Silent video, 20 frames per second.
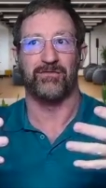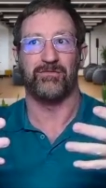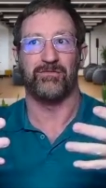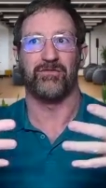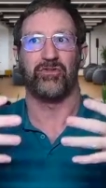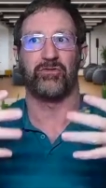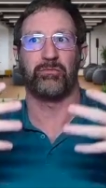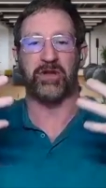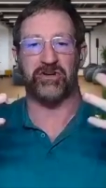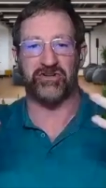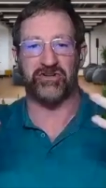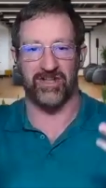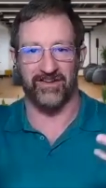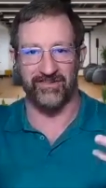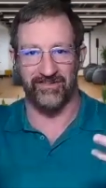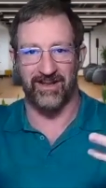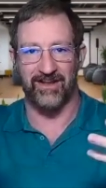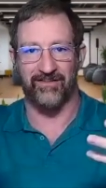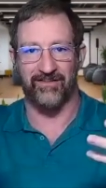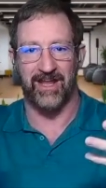specialized
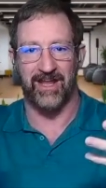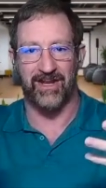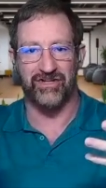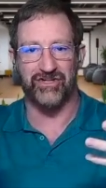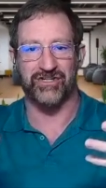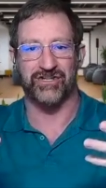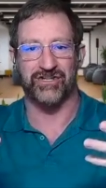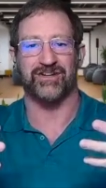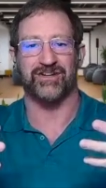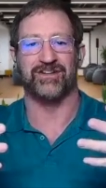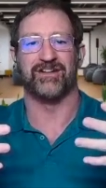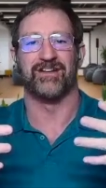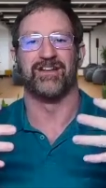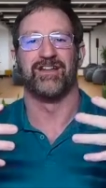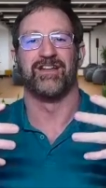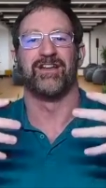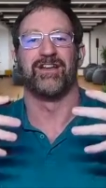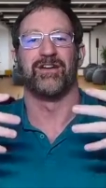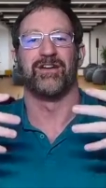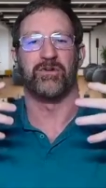in aviation,
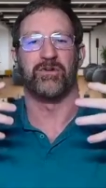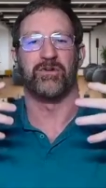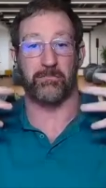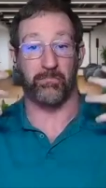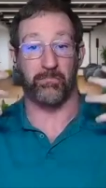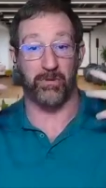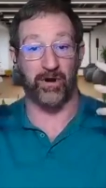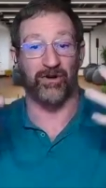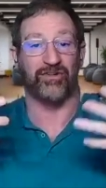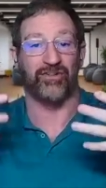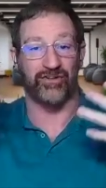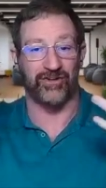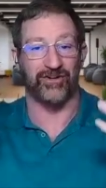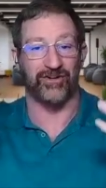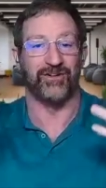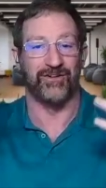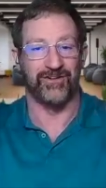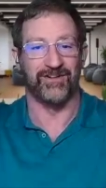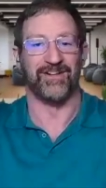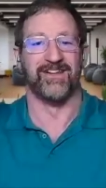with a
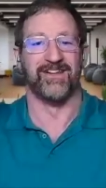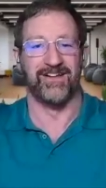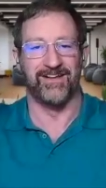personal